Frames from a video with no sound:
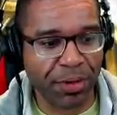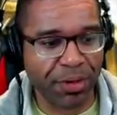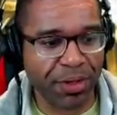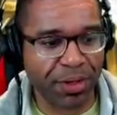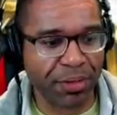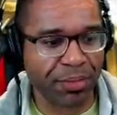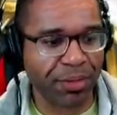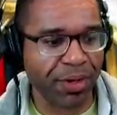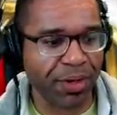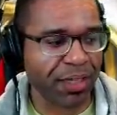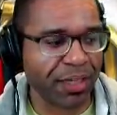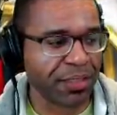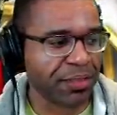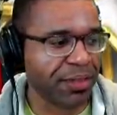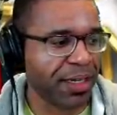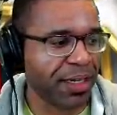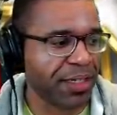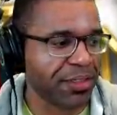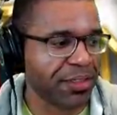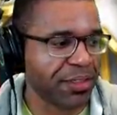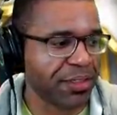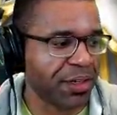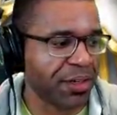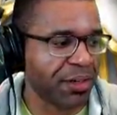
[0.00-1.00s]
as a Perna procs,
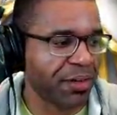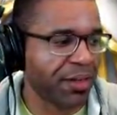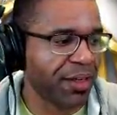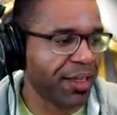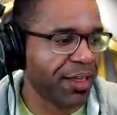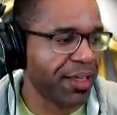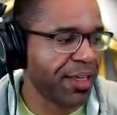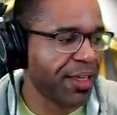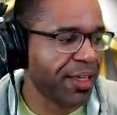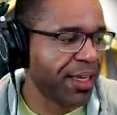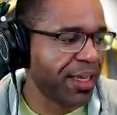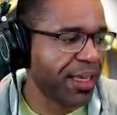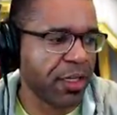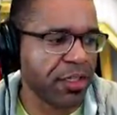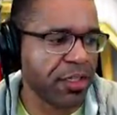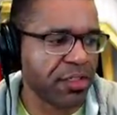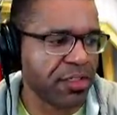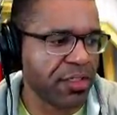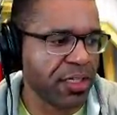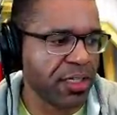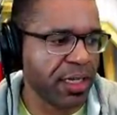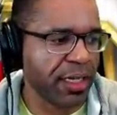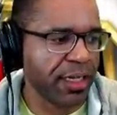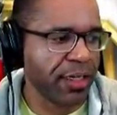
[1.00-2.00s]
right? So we need a
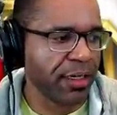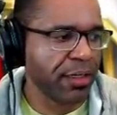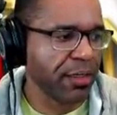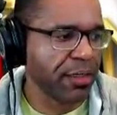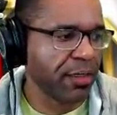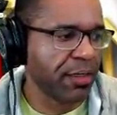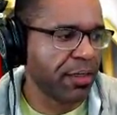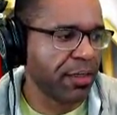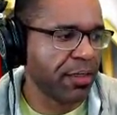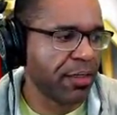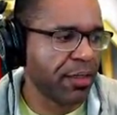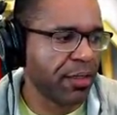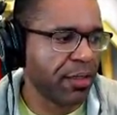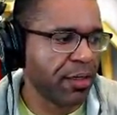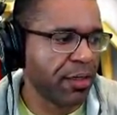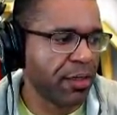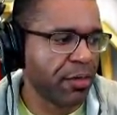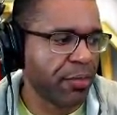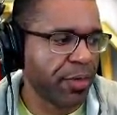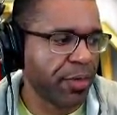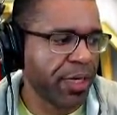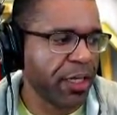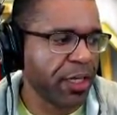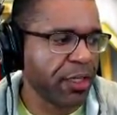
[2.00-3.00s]
good stun here.
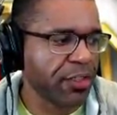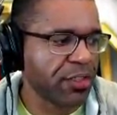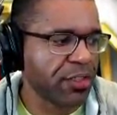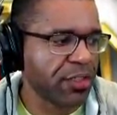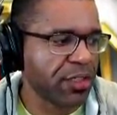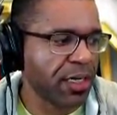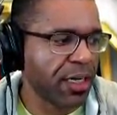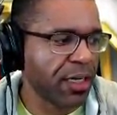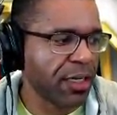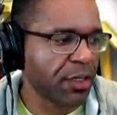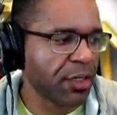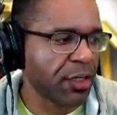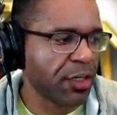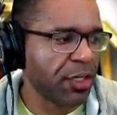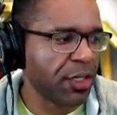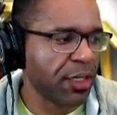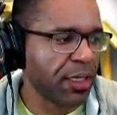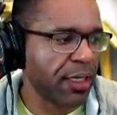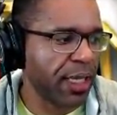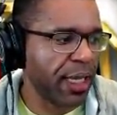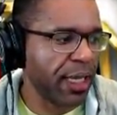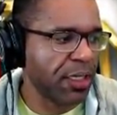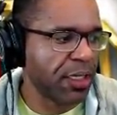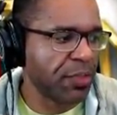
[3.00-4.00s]
We need good stun,
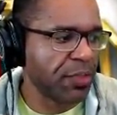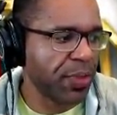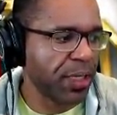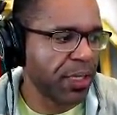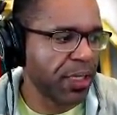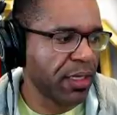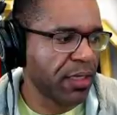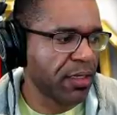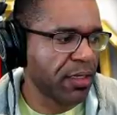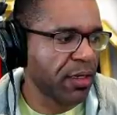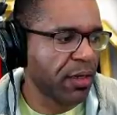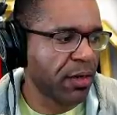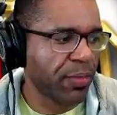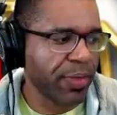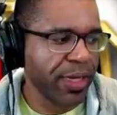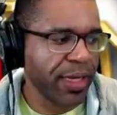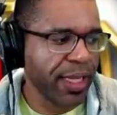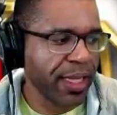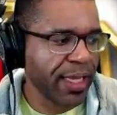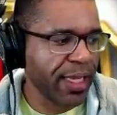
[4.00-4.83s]
good H P. No,